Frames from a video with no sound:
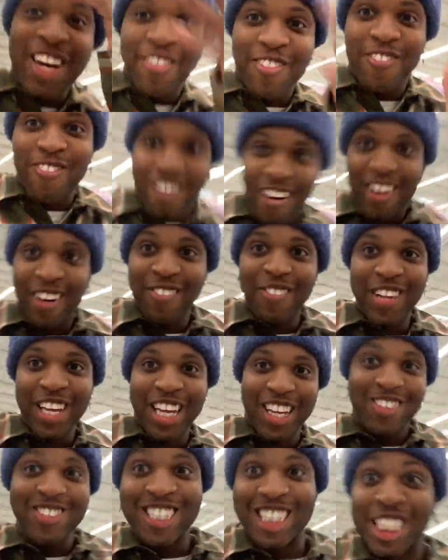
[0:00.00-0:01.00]
in front of me.
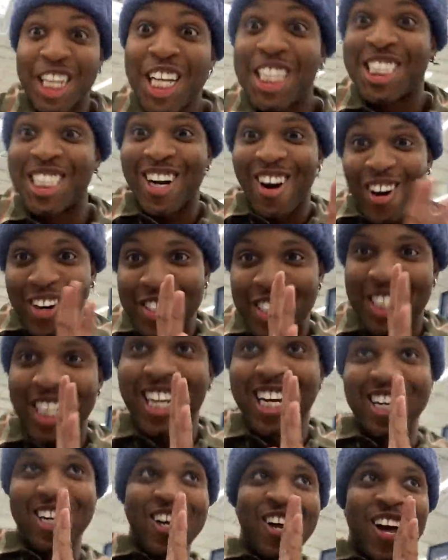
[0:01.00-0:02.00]
He was chasing
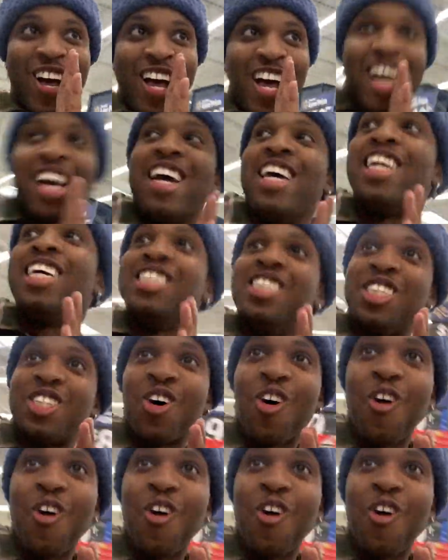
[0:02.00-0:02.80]
Arshan and he just